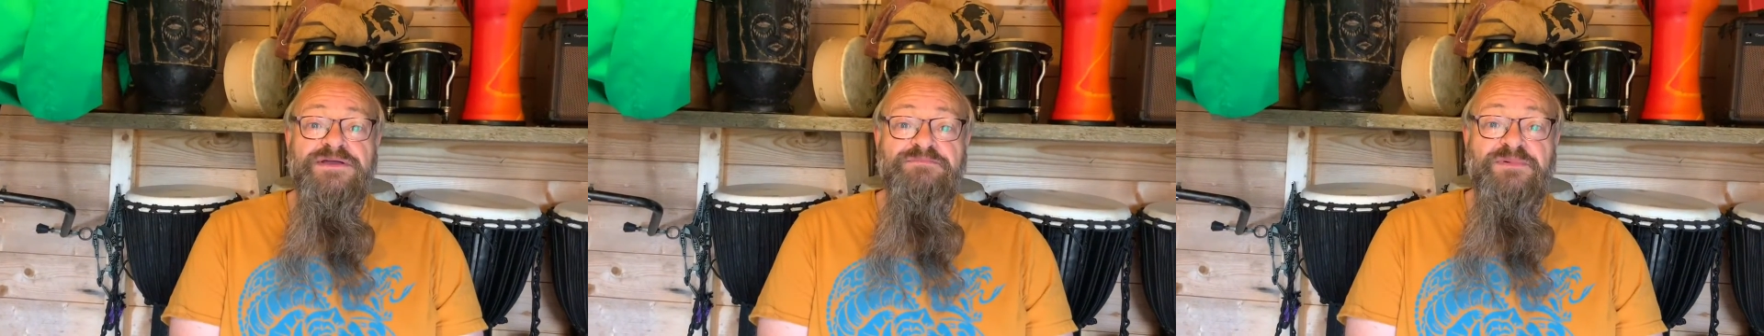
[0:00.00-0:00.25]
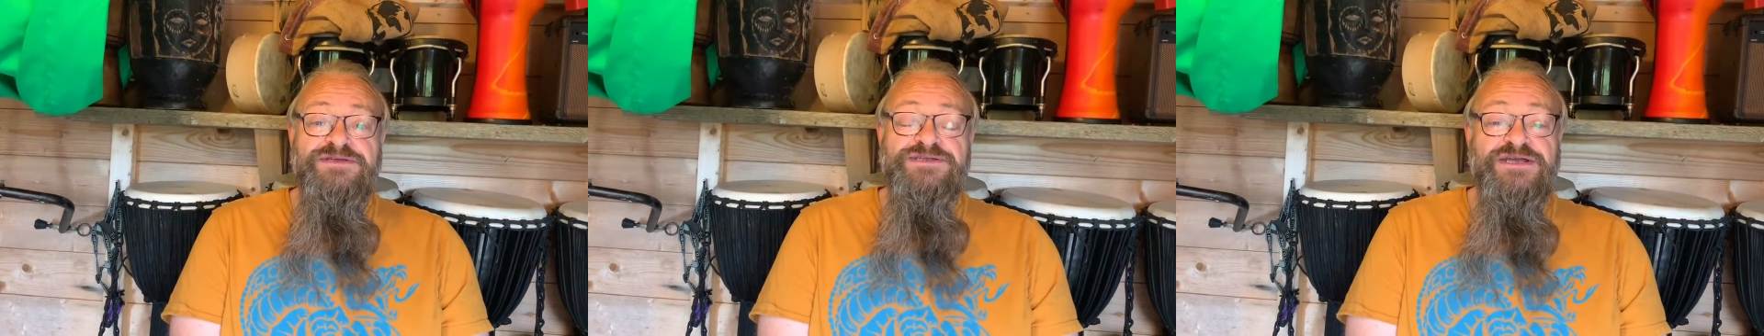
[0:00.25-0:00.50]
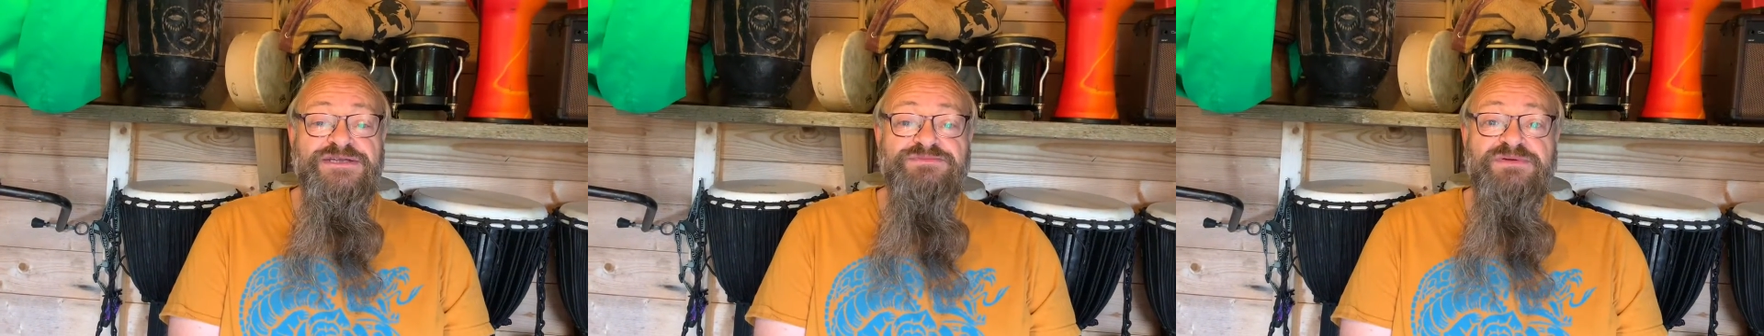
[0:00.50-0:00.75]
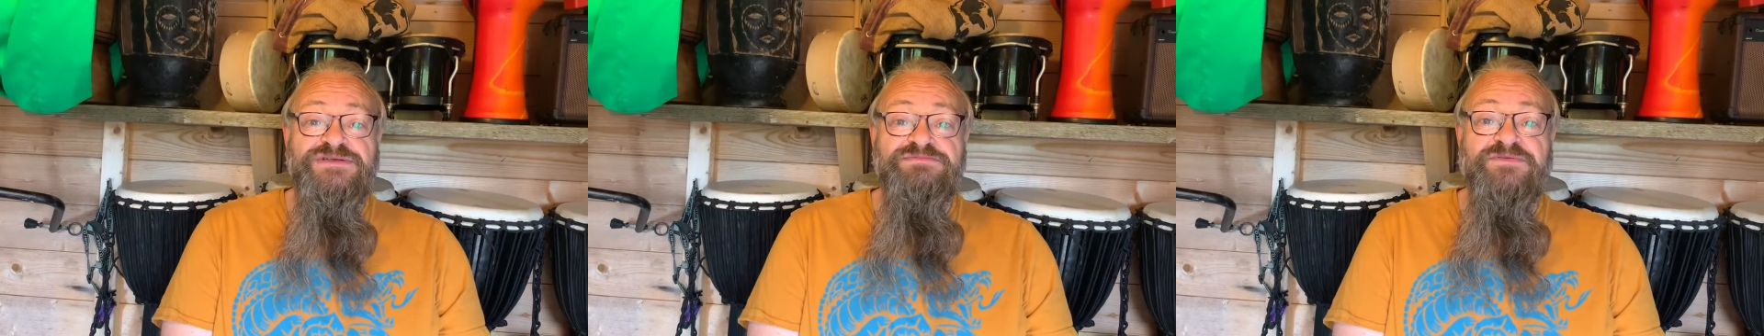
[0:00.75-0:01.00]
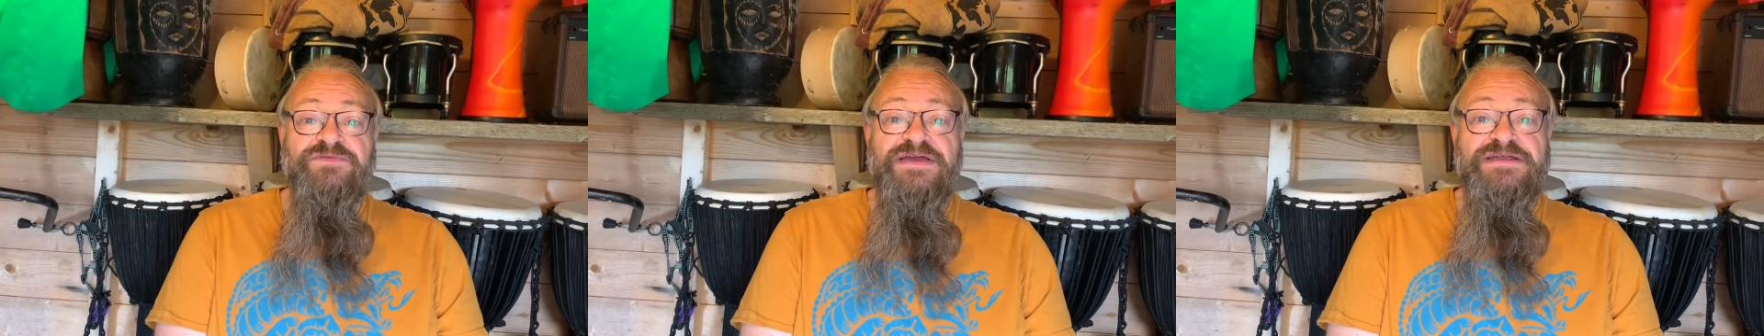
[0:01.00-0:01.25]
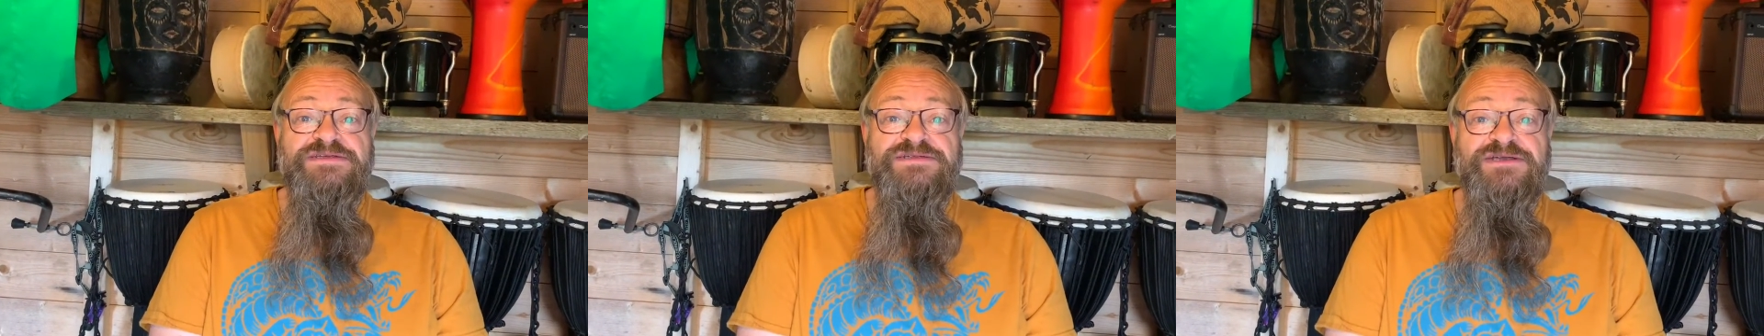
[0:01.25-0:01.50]
business, which
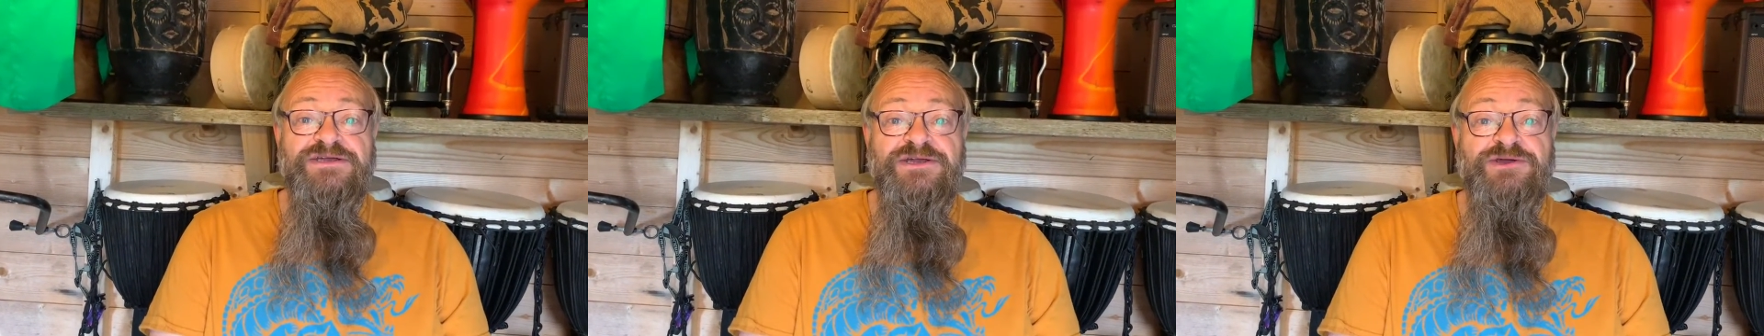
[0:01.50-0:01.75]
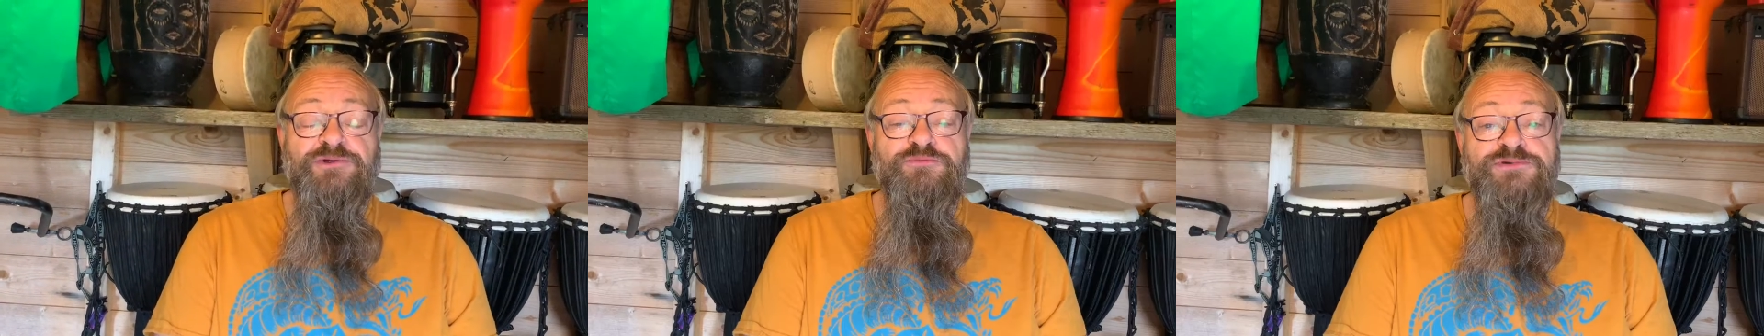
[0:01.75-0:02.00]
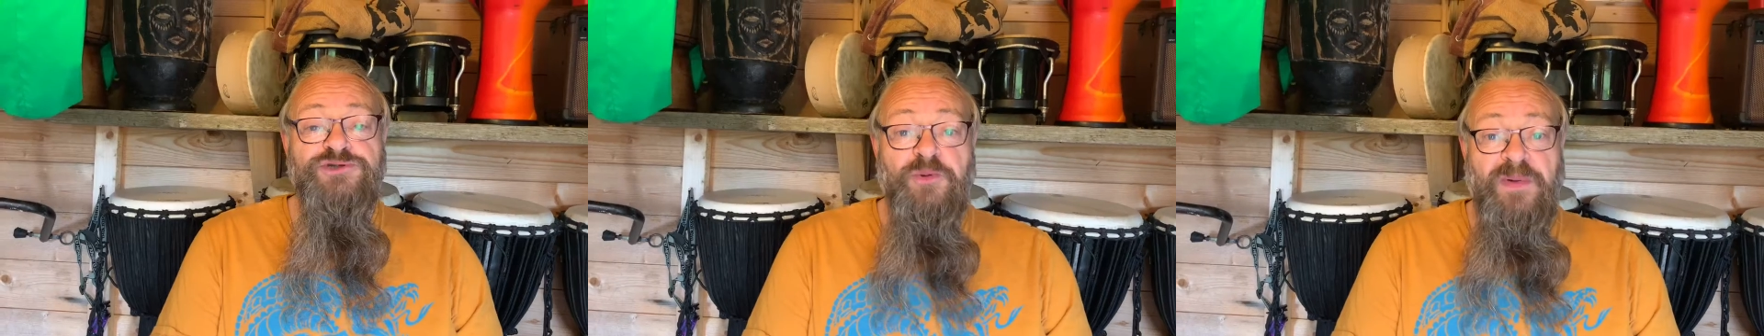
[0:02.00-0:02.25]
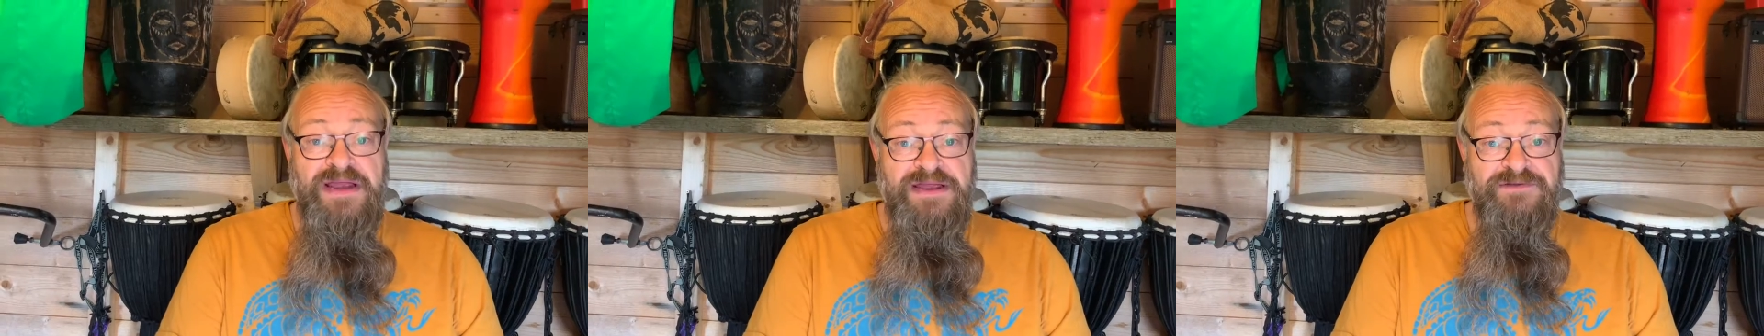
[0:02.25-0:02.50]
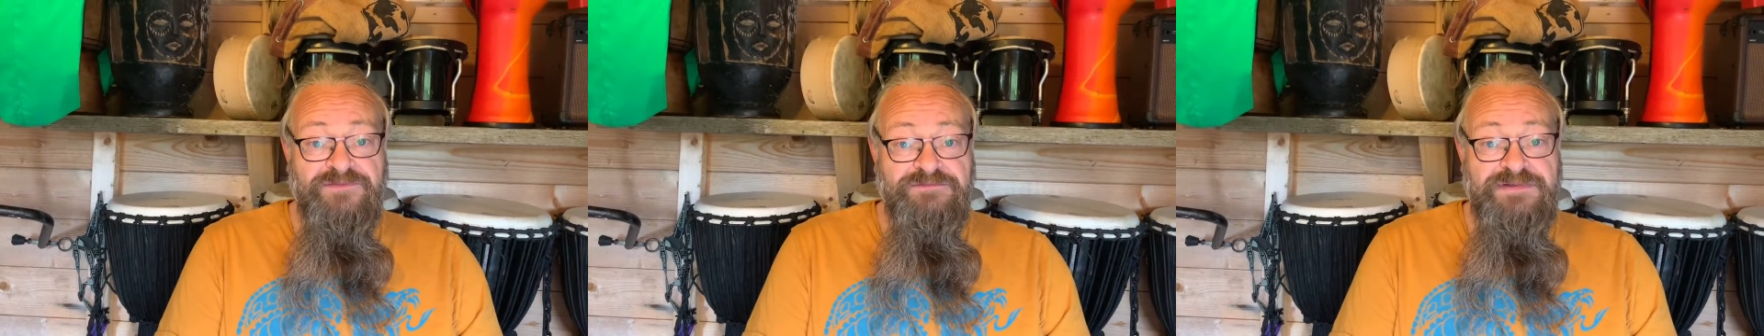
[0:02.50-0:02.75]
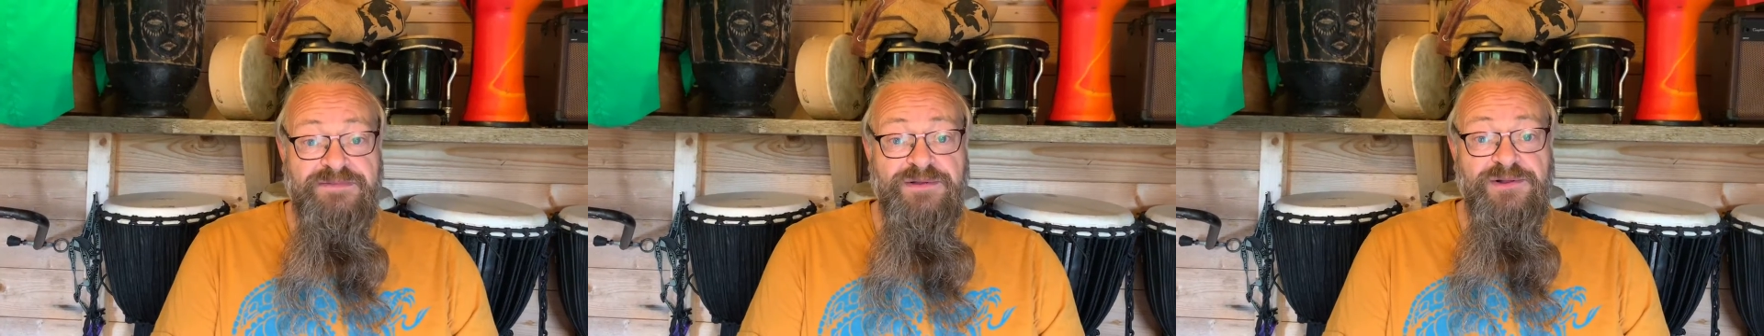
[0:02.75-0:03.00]
provides group drumming for
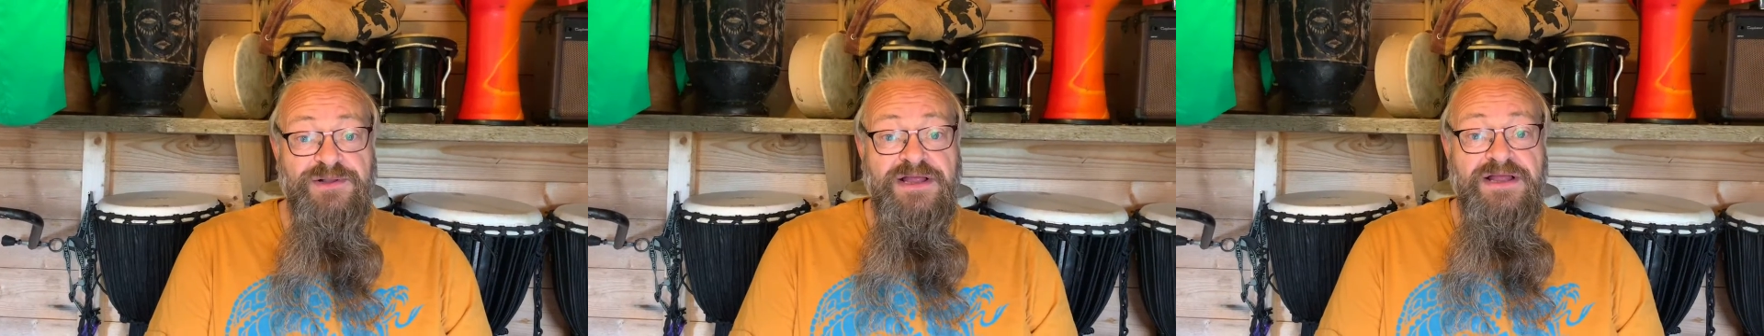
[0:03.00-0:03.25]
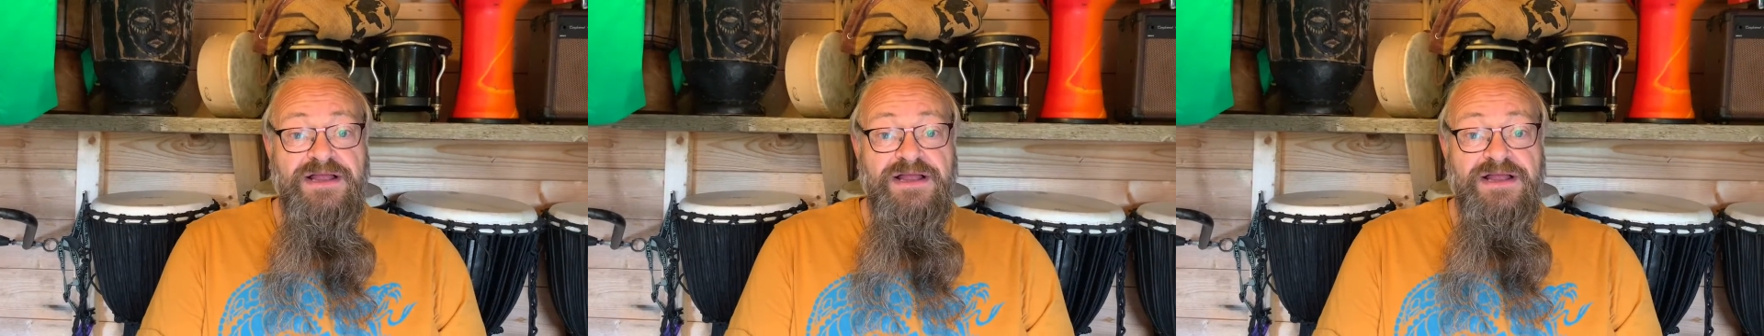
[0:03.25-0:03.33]
people.